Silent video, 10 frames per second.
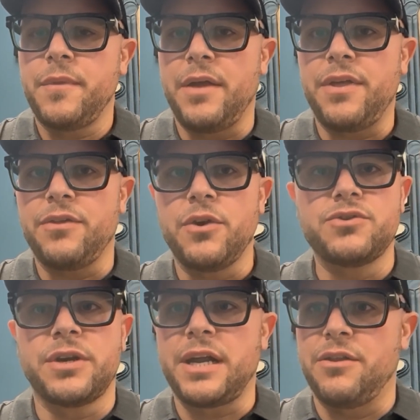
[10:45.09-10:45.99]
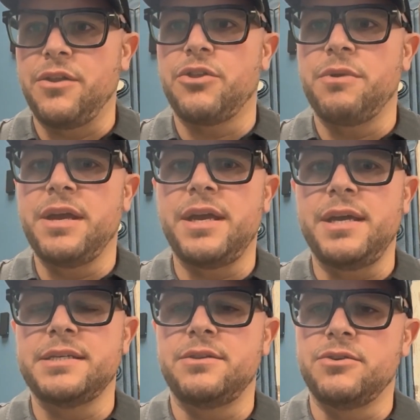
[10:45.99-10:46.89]
I think those are kind of the three
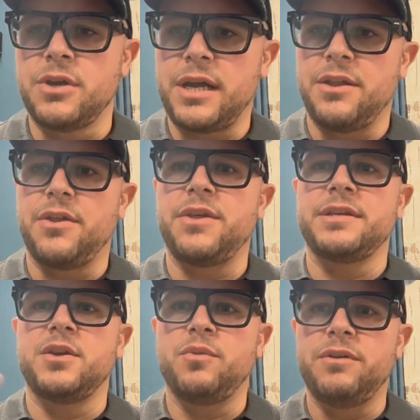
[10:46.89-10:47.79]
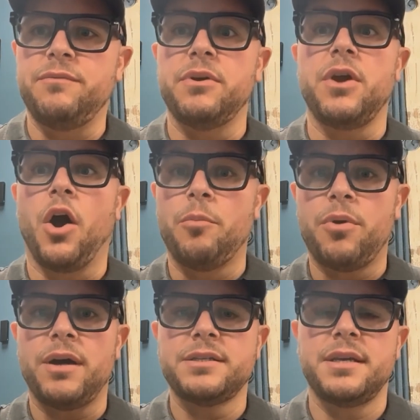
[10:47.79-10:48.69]
keys, and those are kind of the things that we've built our
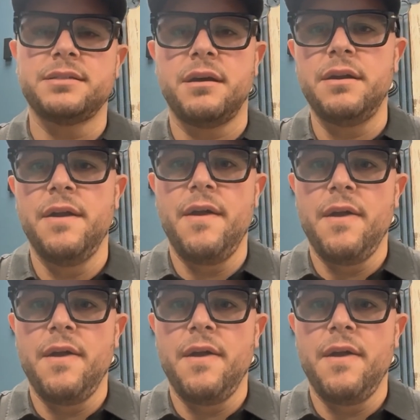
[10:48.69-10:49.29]
process on,